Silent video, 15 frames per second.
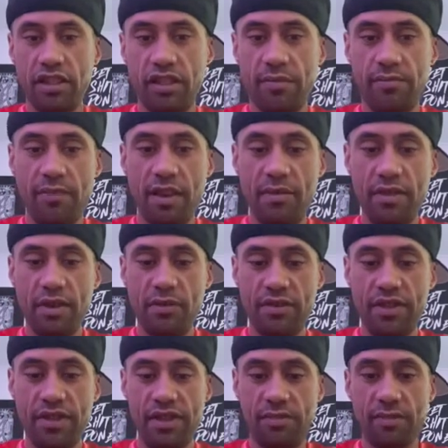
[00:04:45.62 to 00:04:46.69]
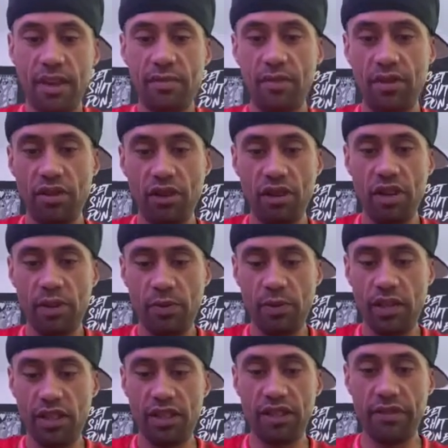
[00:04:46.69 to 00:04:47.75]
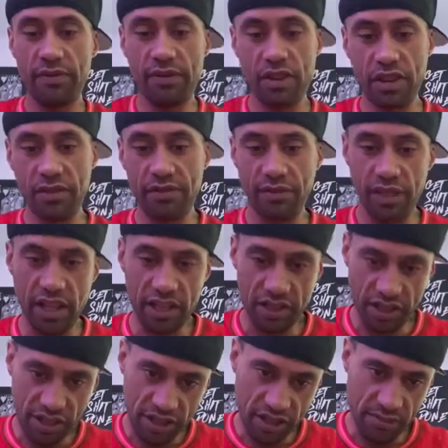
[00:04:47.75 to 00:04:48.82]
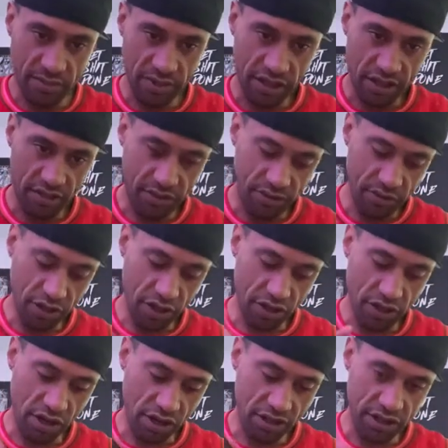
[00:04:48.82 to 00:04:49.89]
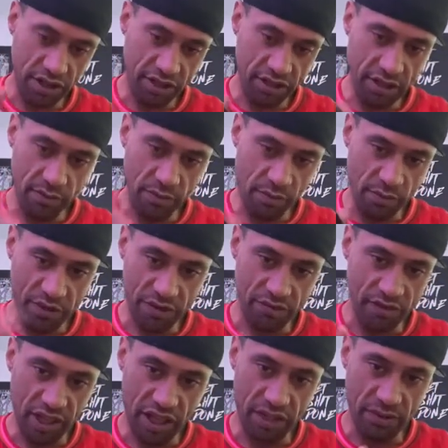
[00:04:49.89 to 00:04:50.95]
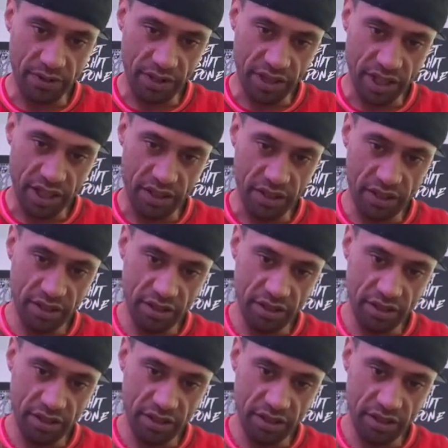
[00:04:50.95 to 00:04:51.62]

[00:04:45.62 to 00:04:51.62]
Maybe you guys were in a divine relationship and it turned toxic. Someone wasn't ready to ascend.